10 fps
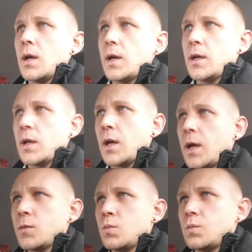and
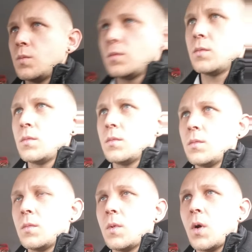I
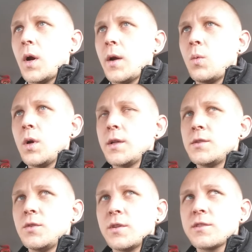I
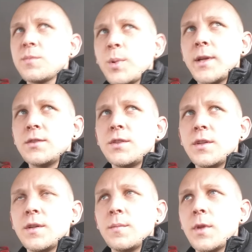wanted to explain
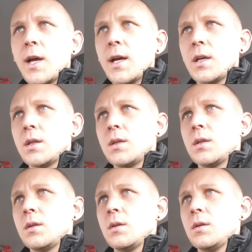to him that
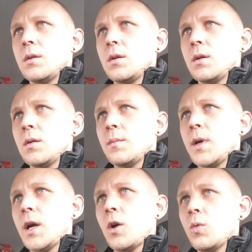um,
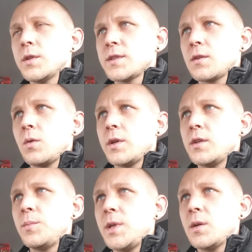hell wasn't
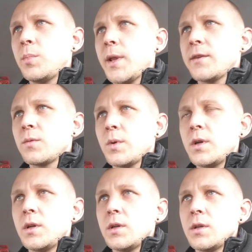going to be a place
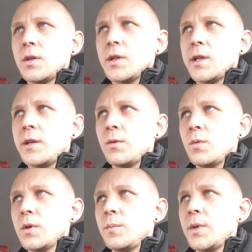where he
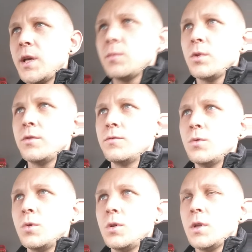would be able to
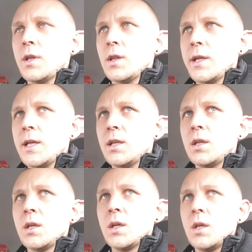rule and
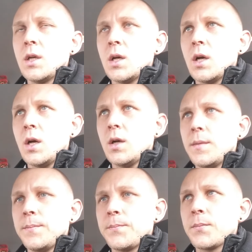lead.
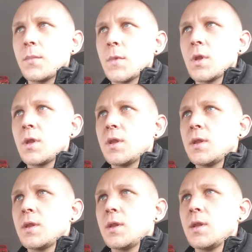Um,
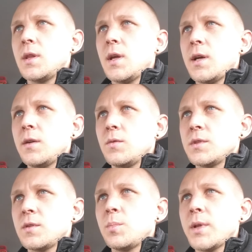that it
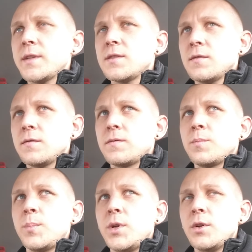was a place of
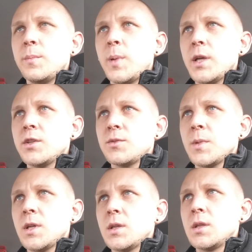pure
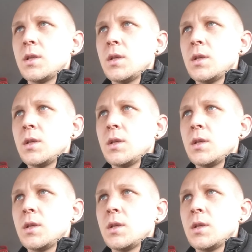punishment